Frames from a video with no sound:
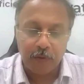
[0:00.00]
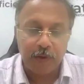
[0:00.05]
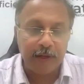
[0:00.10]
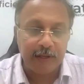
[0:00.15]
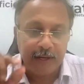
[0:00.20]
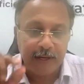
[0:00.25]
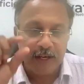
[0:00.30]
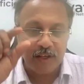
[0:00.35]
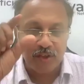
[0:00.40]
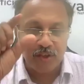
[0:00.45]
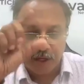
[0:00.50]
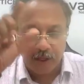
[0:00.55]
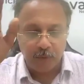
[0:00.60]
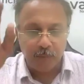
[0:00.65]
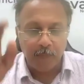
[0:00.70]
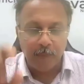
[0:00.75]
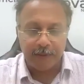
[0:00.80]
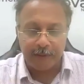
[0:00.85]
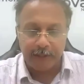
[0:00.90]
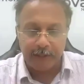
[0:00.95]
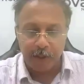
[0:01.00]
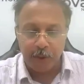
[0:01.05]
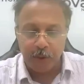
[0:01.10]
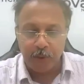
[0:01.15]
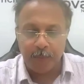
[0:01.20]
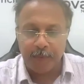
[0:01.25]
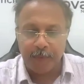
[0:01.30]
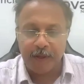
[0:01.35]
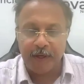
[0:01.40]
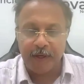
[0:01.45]
So it gets converted
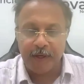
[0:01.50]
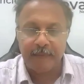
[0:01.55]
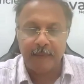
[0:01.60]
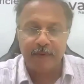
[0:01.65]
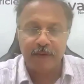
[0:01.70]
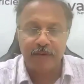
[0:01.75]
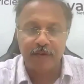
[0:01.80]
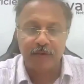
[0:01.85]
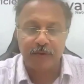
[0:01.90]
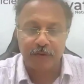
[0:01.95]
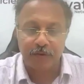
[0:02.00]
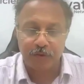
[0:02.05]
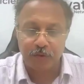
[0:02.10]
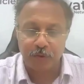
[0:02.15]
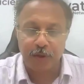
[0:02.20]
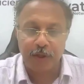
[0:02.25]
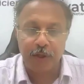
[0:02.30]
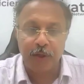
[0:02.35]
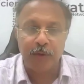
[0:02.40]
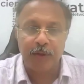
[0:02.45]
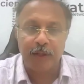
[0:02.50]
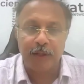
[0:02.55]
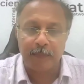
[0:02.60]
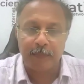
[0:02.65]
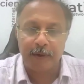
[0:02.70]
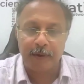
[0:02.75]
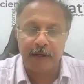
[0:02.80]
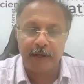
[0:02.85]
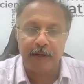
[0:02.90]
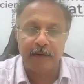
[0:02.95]
into PDF. I'm just showing you
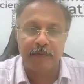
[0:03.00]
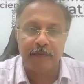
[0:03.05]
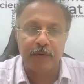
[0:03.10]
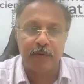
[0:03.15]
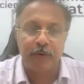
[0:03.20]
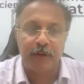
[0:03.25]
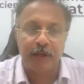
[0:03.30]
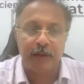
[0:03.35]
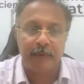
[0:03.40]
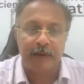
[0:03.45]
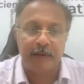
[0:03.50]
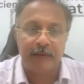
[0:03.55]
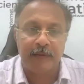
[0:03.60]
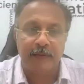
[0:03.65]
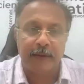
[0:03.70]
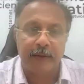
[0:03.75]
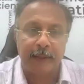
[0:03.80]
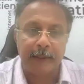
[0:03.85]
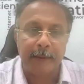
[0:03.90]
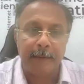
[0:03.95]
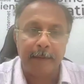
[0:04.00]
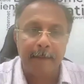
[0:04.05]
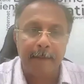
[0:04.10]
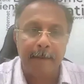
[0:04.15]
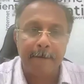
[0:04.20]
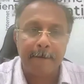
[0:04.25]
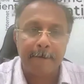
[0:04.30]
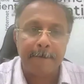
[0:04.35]
that PDF too. Give me a second.